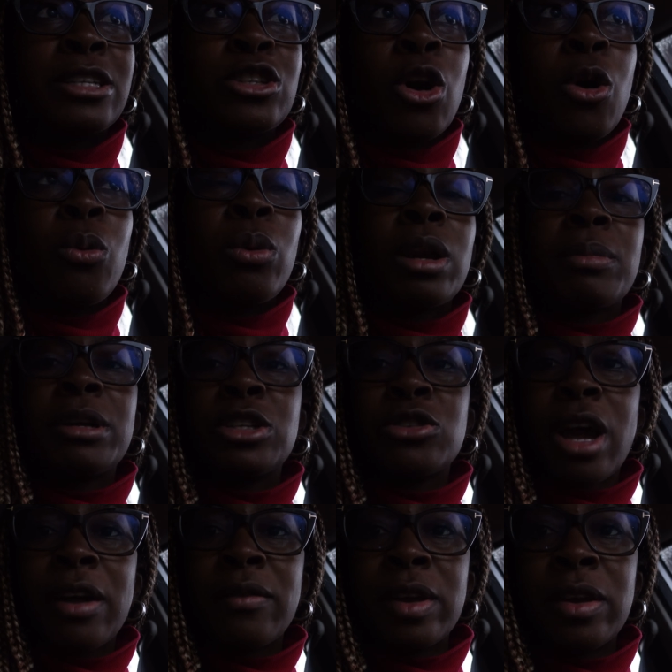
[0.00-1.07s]
don't want to be
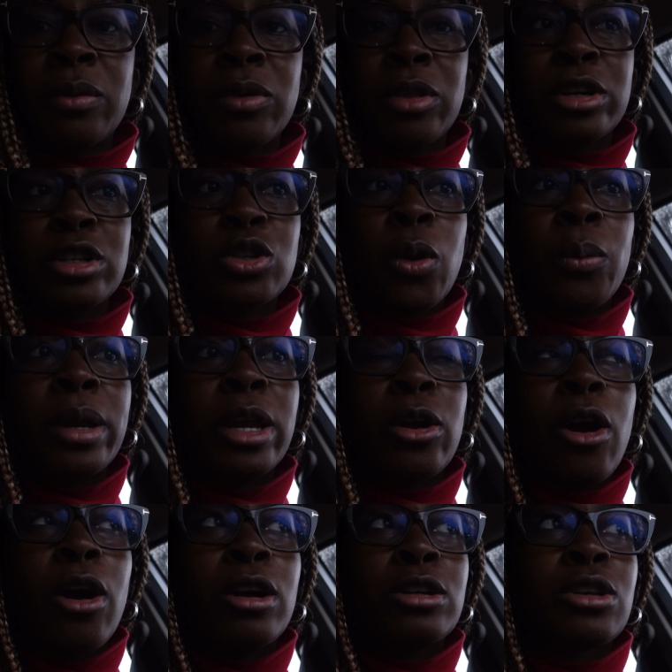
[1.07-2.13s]
driving when there's so many
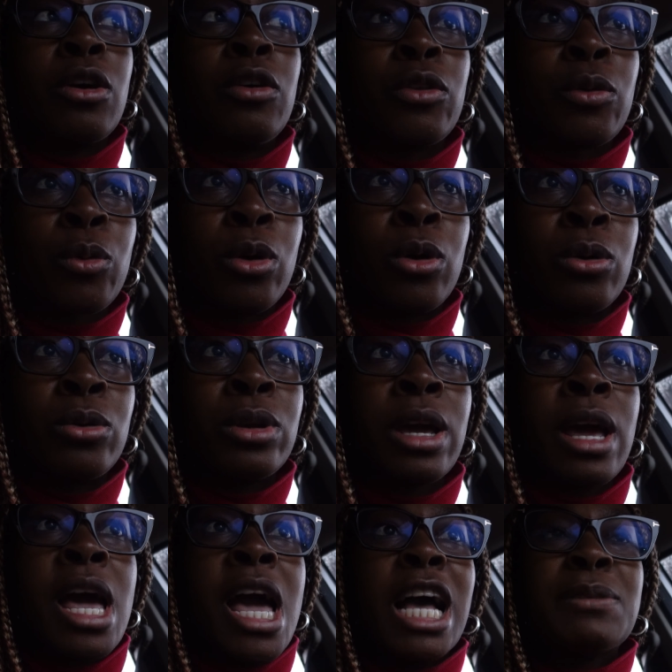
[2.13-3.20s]
cars on the road
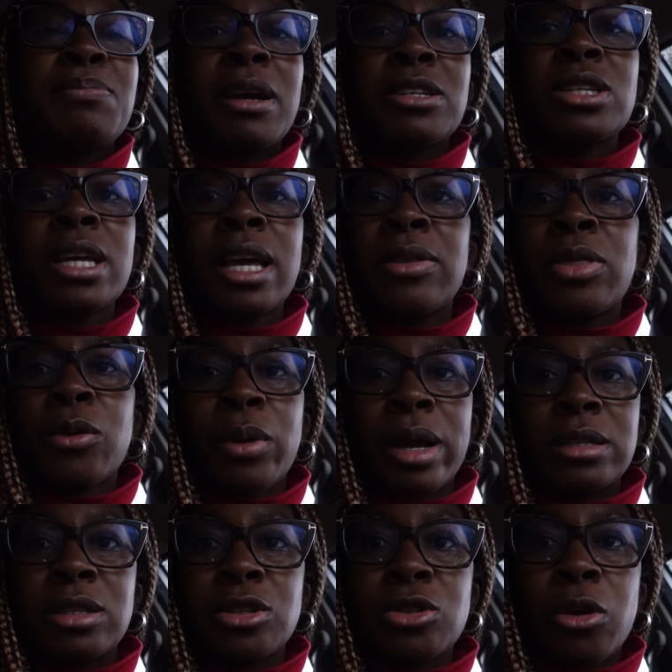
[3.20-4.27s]
especially in the
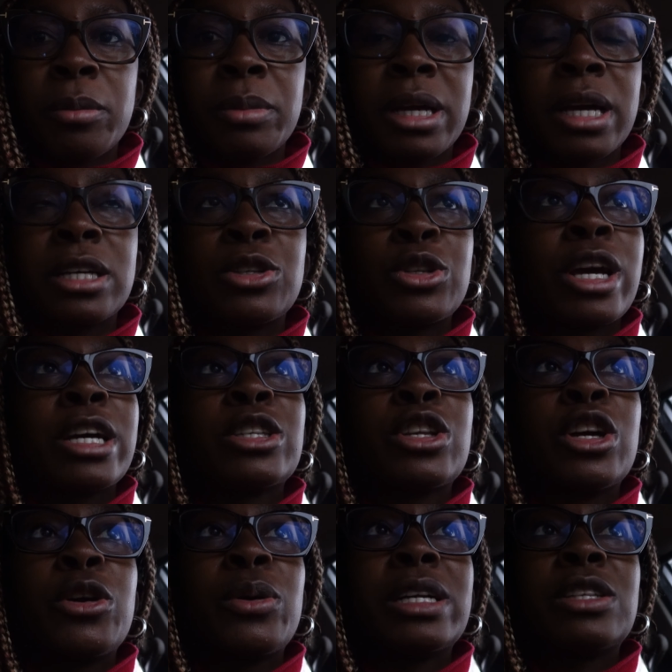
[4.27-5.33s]
rainstorm because you guys
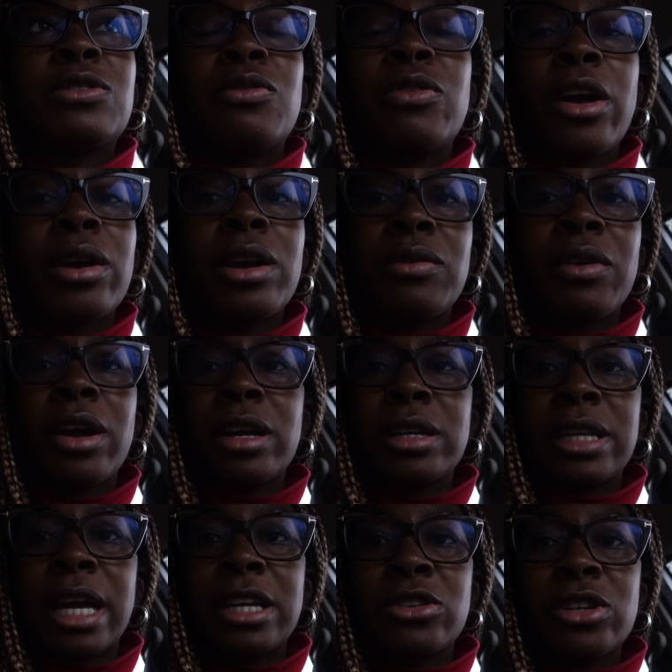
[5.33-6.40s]
know it's very very
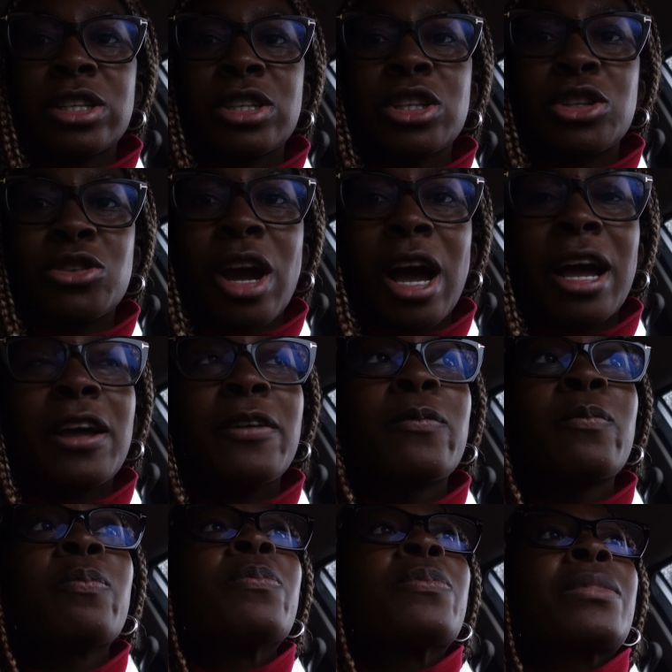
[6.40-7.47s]
dangerous to drive
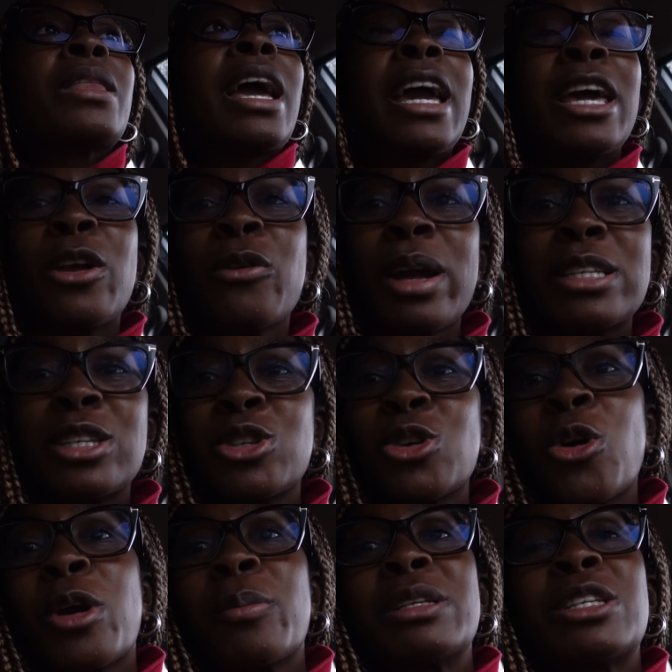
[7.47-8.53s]
in a
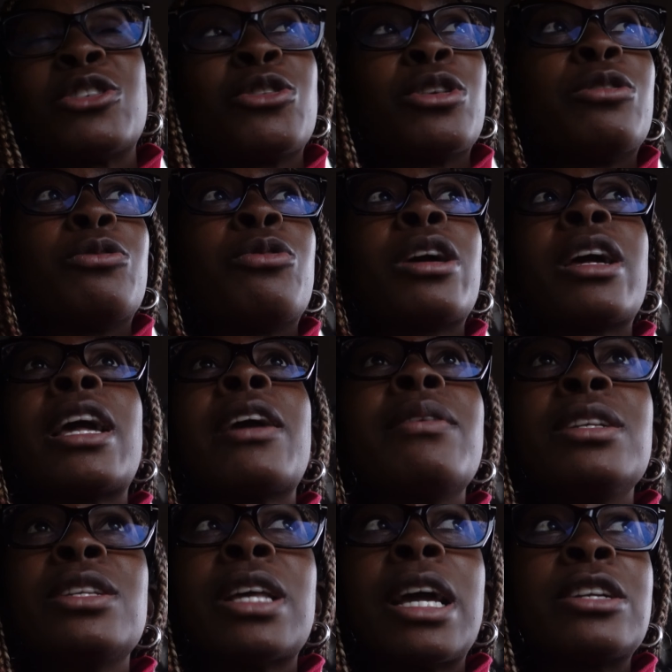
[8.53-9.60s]
rainstorm it's
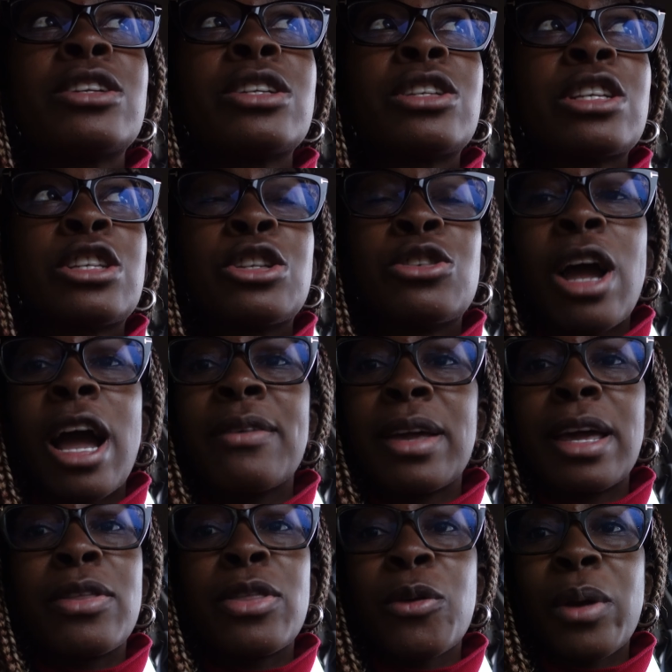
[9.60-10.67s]
even dangerous just to drive
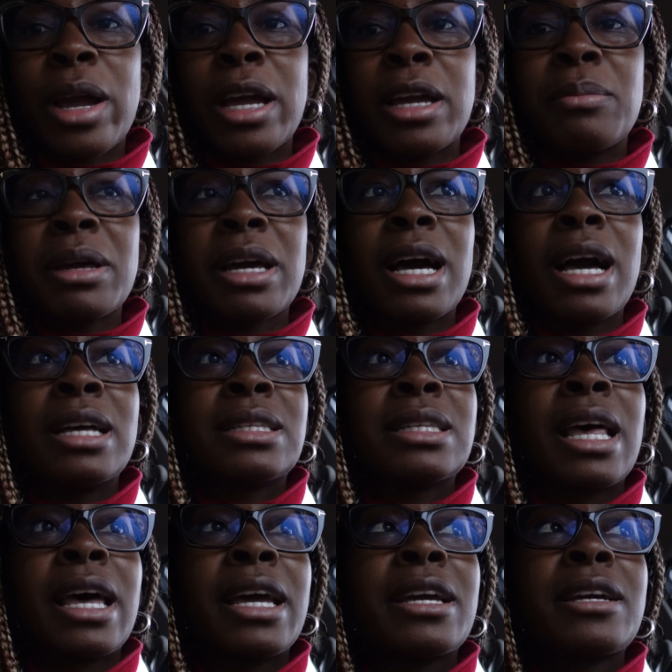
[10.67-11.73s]
in the rain because
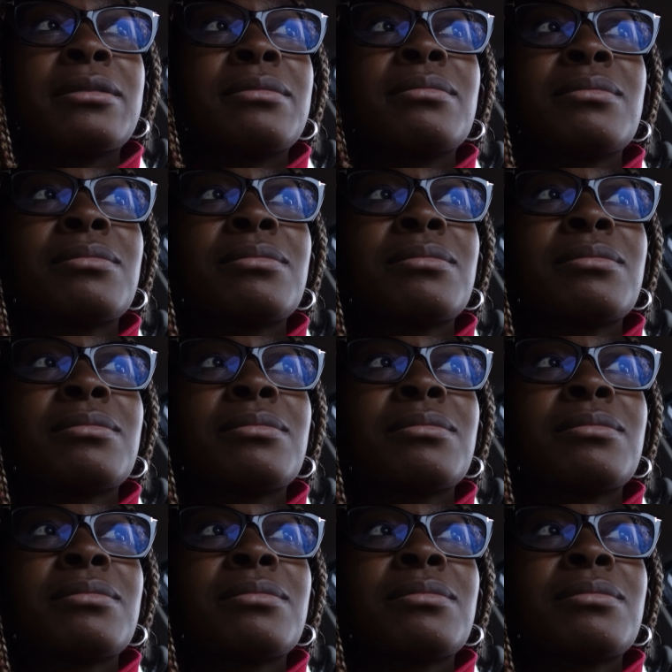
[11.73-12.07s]
like